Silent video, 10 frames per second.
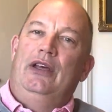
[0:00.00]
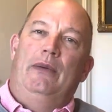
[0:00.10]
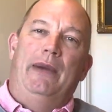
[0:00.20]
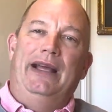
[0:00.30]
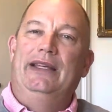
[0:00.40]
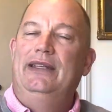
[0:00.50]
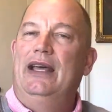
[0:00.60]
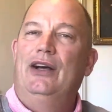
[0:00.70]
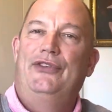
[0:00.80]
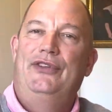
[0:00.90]
By
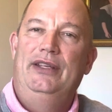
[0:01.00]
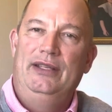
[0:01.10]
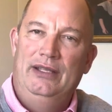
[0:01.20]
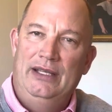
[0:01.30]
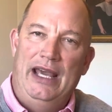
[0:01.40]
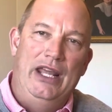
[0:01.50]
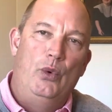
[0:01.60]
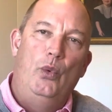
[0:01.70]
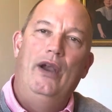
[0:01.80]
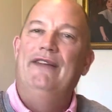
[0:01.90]
announcing
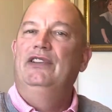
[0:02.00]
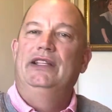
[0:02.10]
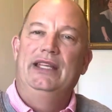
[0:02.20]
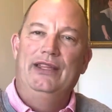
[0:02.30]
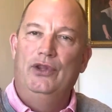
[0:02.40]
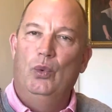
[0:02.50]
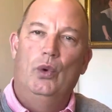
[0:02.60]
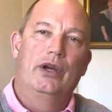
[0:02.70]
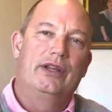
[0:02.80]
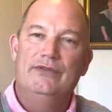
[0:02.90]
and reveling in the
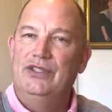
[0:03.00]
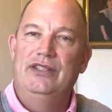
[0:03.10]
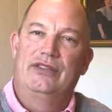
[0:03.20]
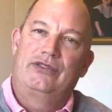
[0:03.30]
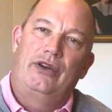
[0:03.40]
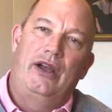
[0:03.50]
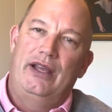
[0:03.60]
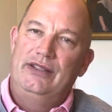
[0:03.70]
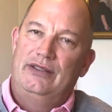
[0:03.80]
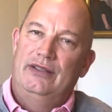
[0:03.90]
work of Jesus
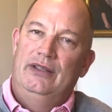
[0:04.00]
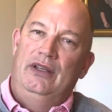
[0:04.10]
Christ.